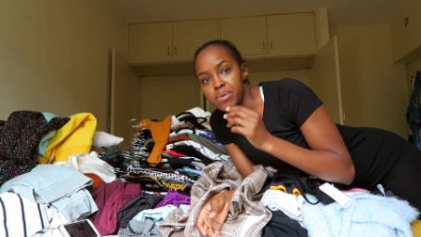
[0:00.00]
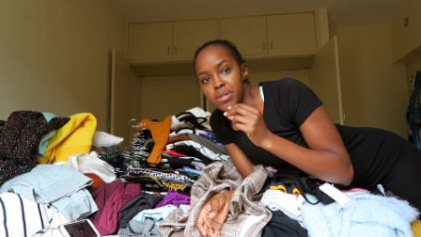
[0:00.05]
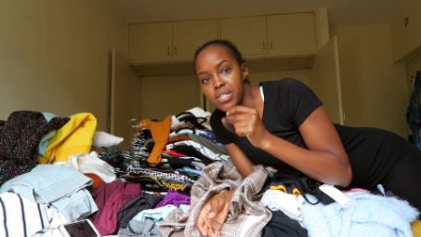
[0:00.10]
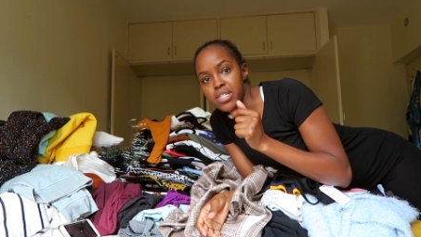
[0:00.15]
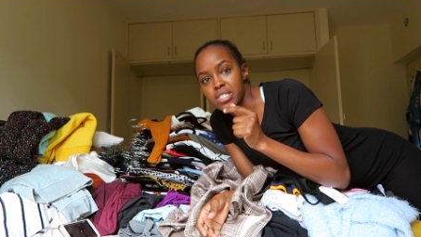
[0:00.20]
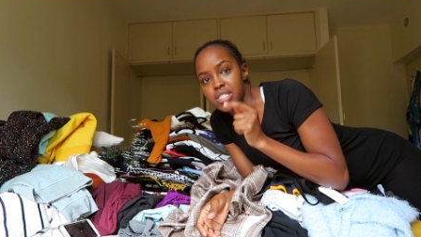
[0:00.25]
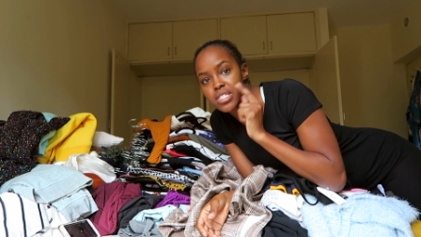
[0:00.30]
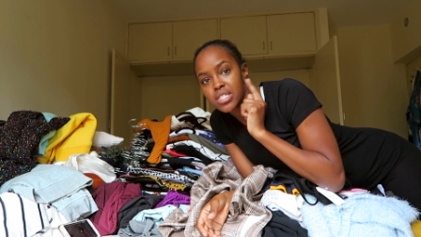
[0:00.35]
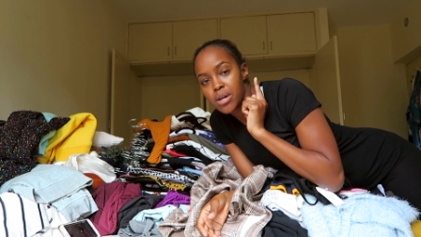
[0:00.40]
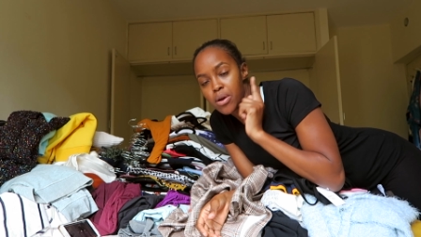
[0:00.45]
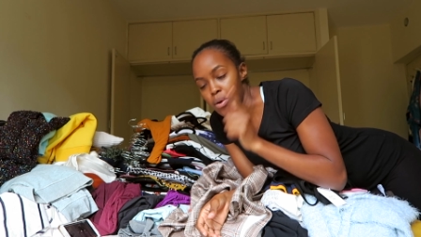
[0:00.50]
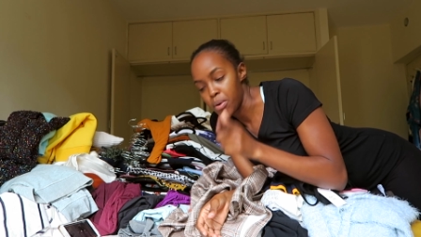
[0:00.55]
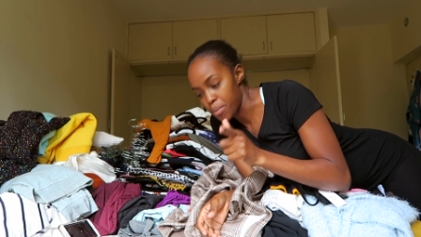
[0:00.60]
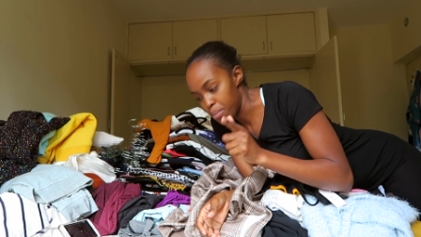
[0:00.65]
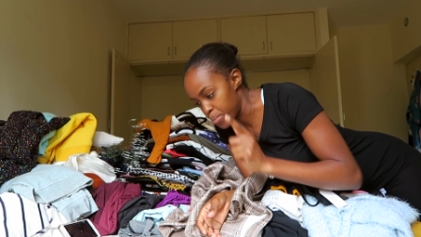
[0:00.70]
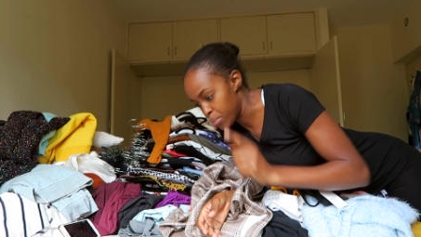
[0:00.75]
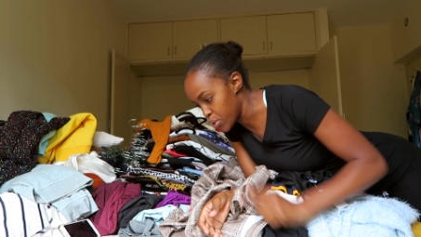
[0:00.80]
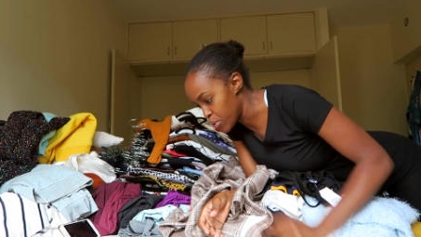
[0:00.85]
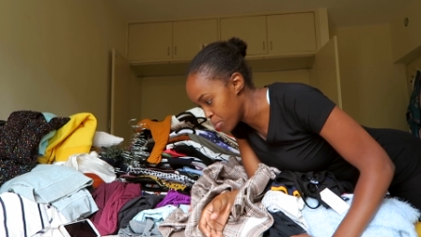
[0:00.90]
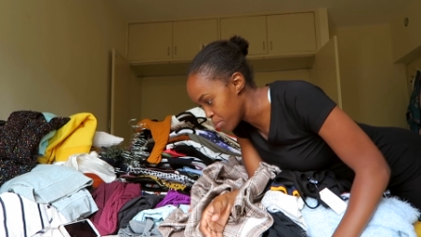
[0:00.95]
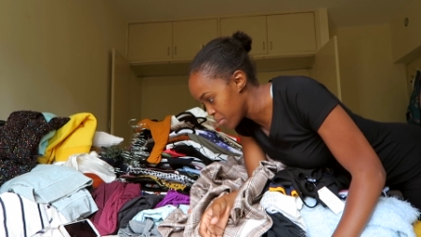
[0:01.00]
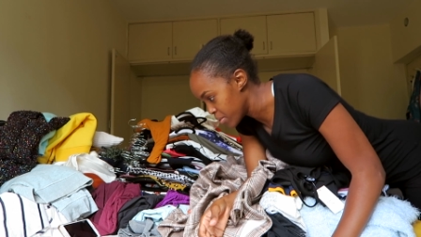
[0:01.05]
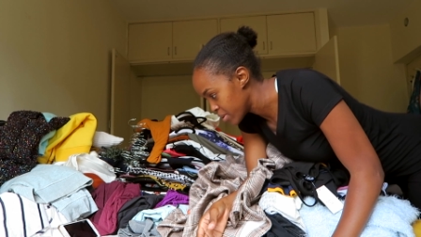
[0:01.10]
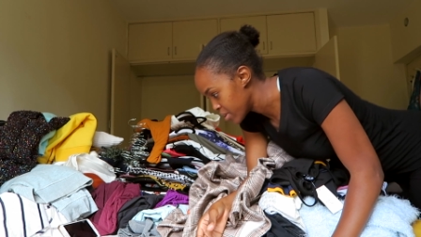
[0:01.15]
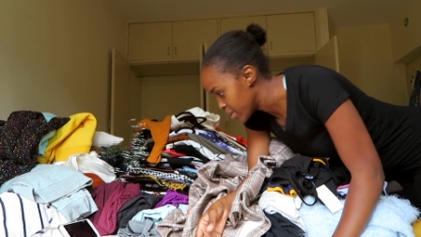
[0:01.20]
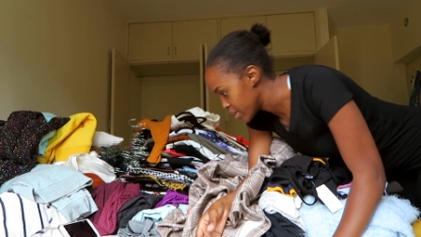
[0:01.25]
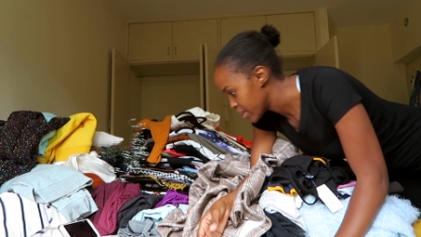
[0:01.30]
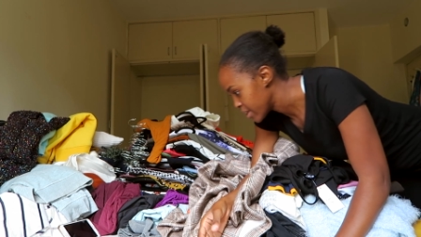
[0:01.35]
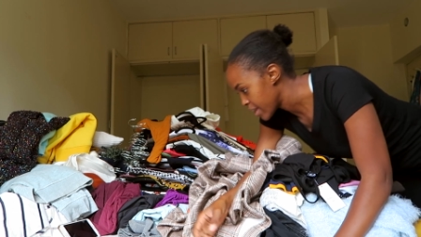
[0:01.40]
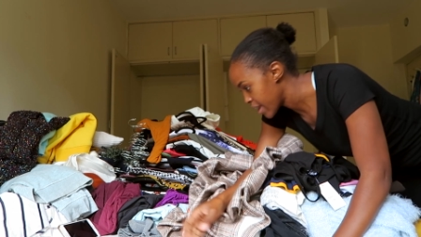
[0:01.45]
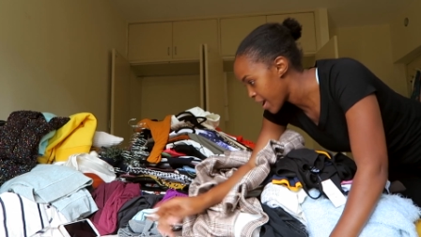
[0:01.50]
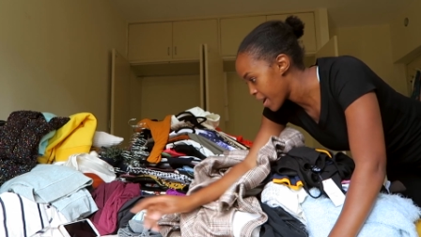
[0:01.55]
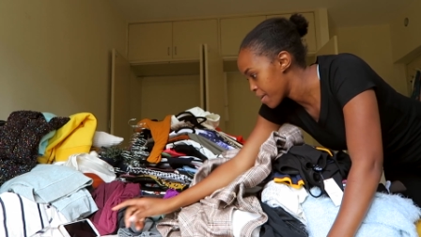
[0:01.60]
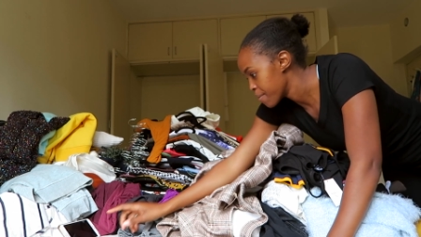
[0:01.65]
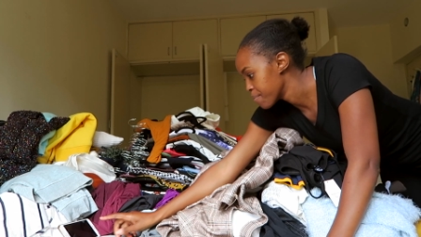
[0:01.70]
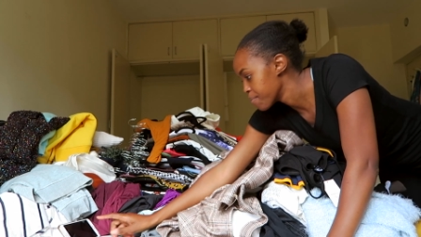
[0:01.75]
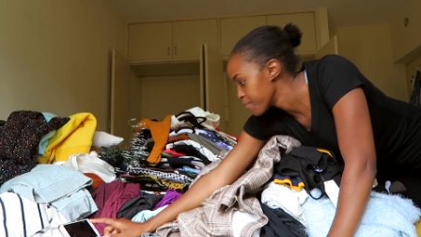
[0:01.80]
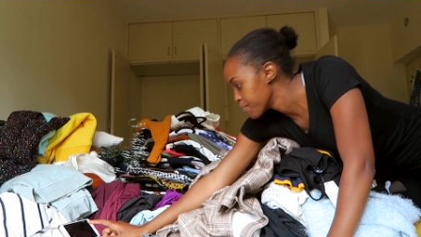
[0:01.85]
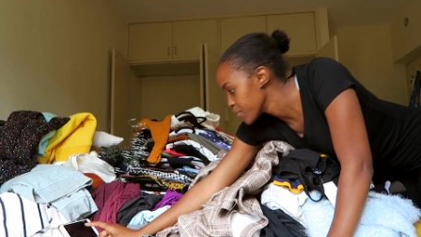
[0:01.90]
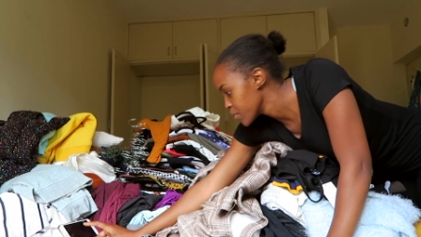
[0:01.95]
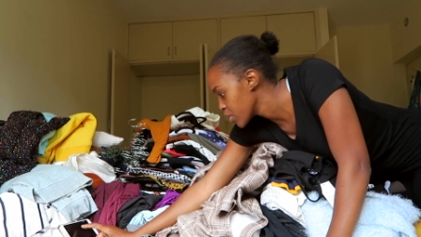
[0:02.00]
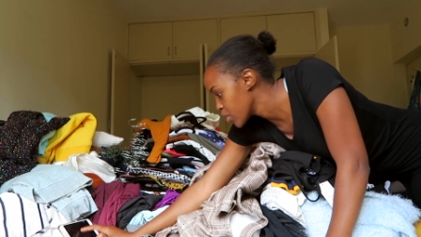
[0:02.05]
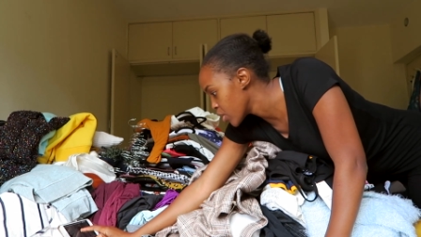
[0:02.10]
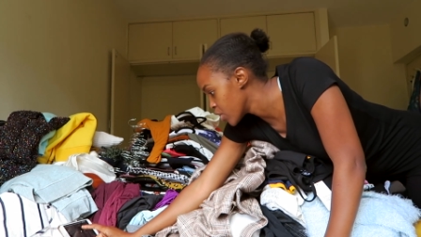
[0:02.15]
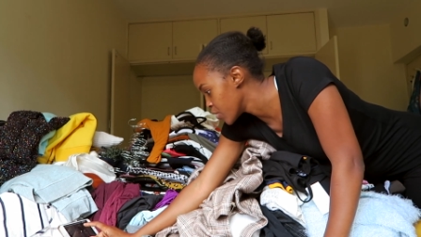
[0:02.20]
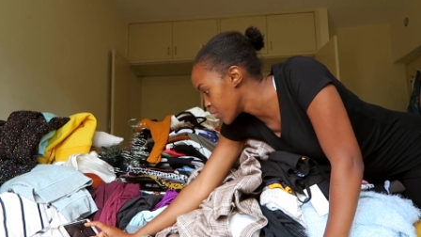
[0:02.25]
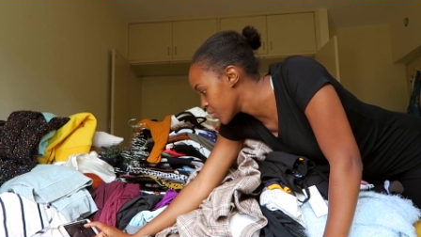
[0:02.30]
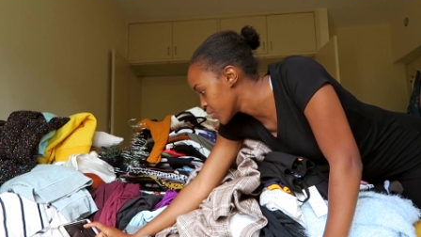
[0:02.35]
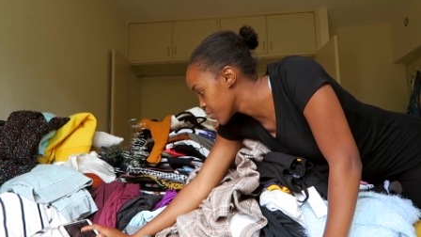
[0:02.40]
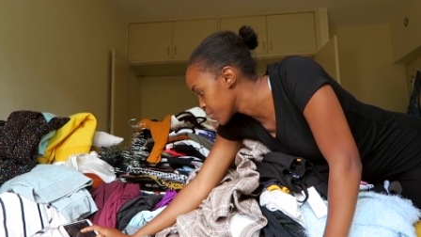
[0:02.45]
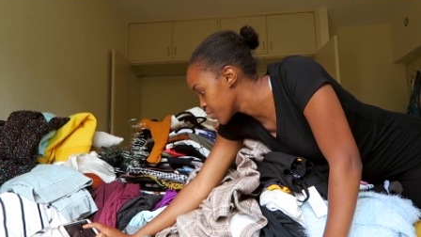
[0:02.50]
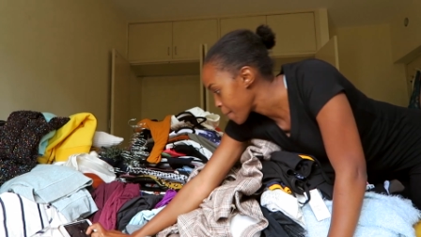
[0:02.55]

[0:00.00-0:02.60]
minutes. Boom. Yeah, go.